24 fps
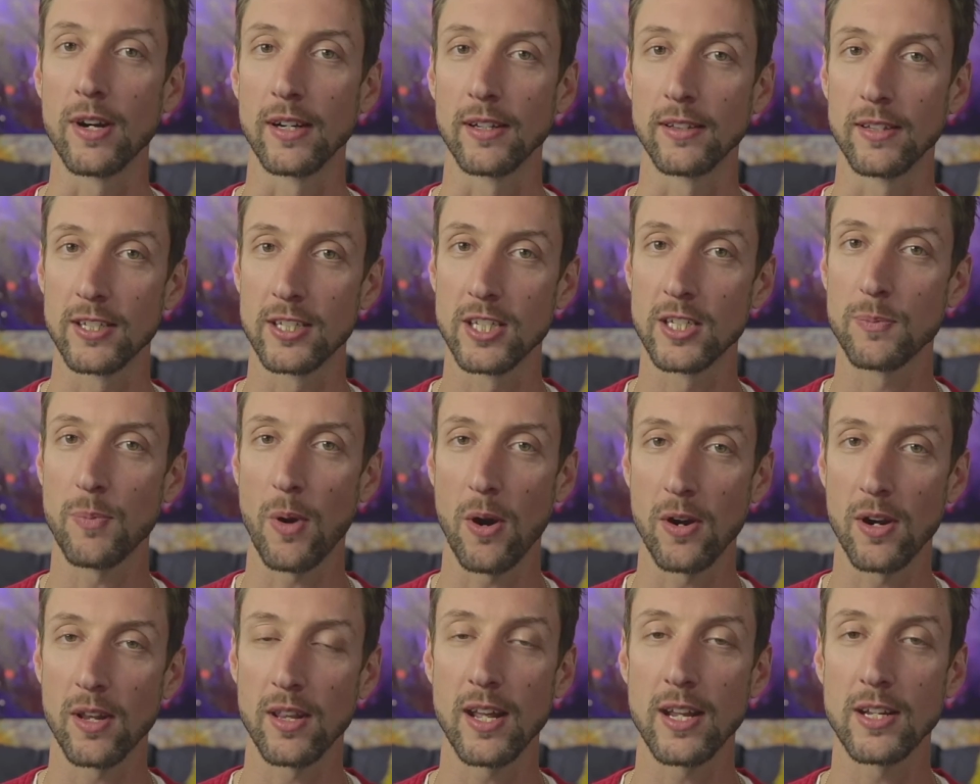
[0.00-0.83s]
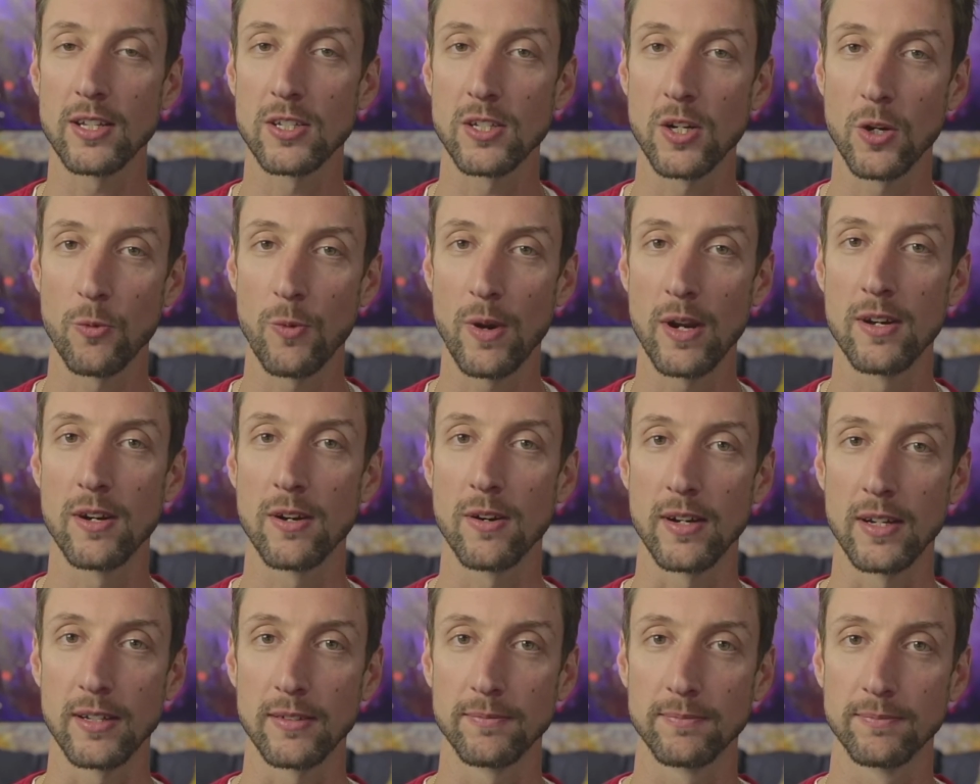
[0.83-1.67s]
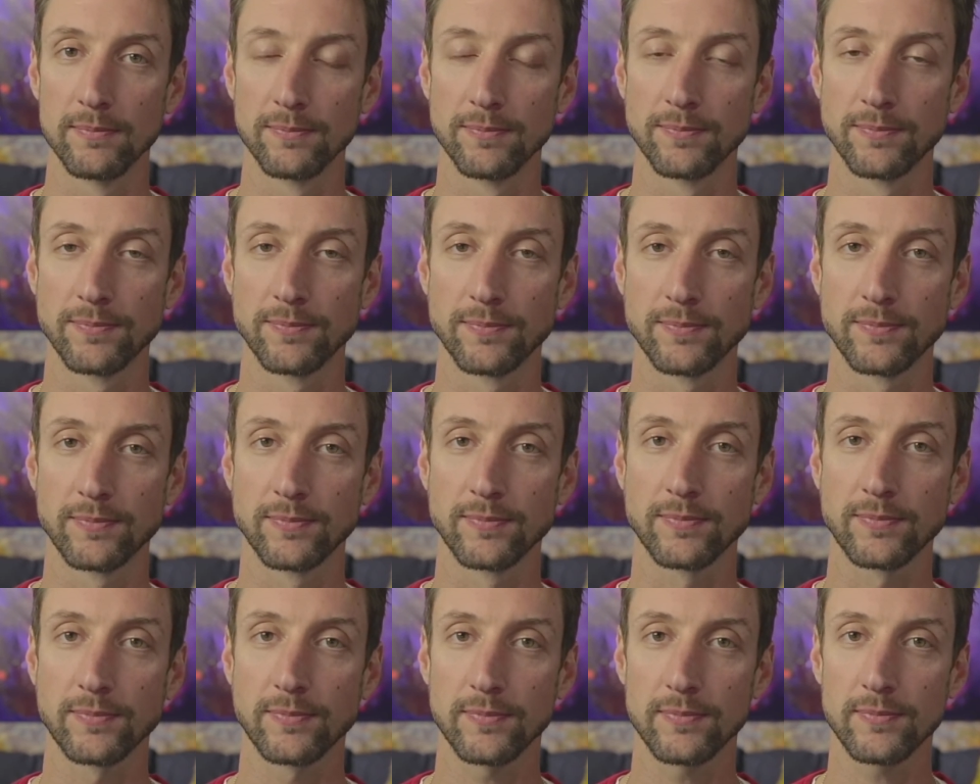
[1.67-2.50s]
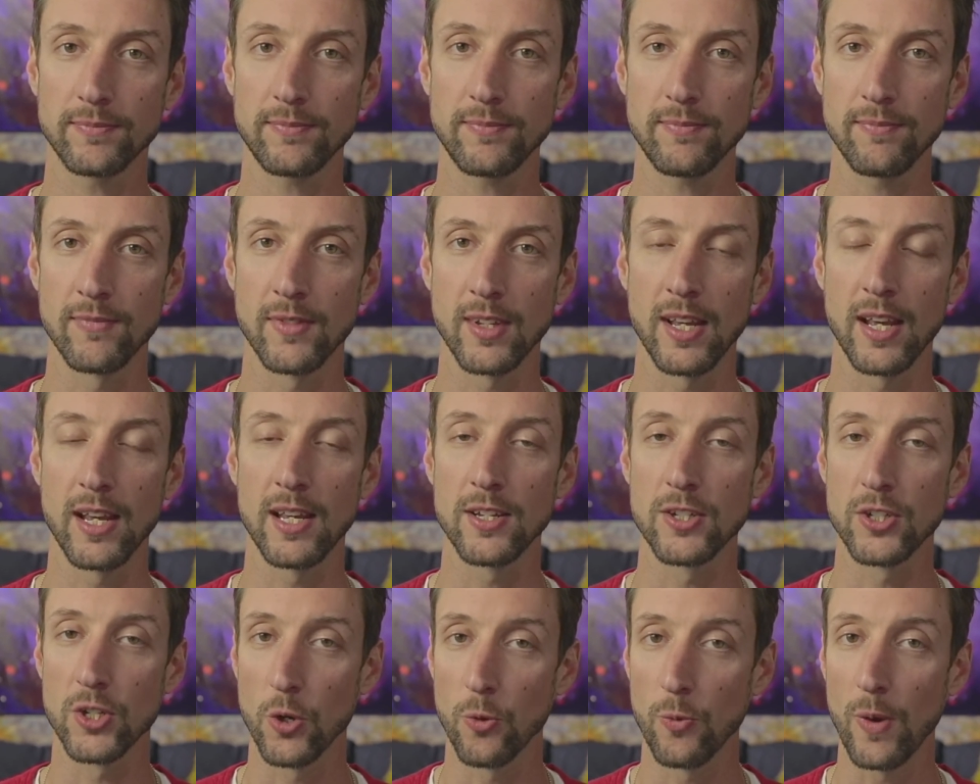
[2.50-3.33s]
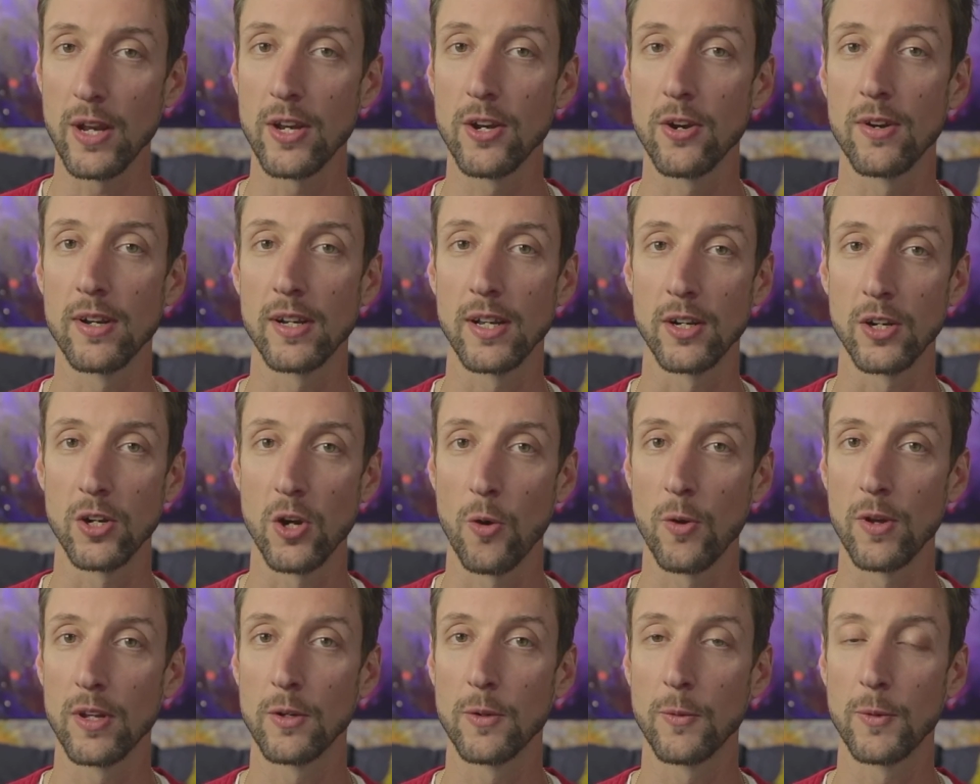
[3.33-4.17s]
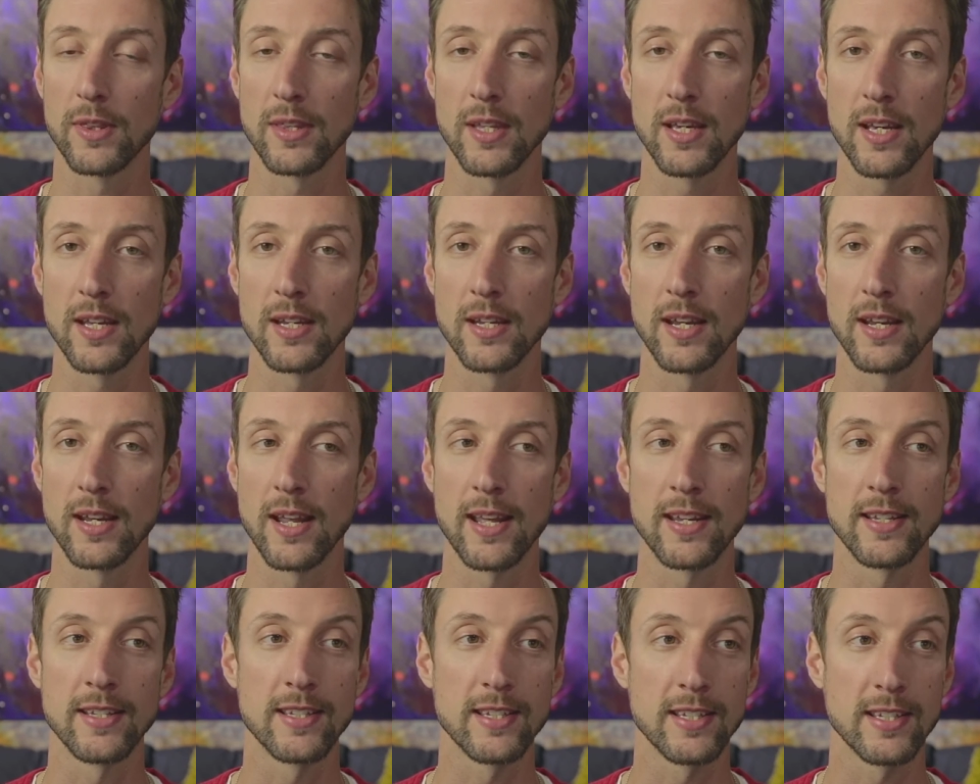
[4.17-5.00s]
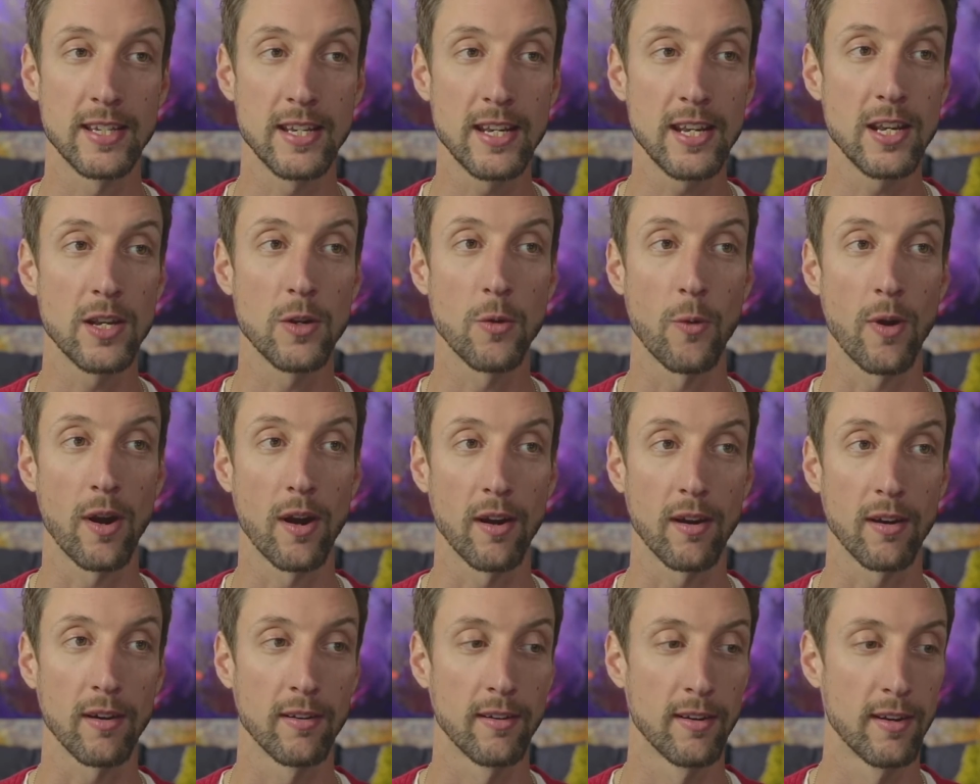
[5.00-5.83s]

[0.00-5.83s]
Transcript: This is part of that surrendering, okay? Surrendering and going within and seeing where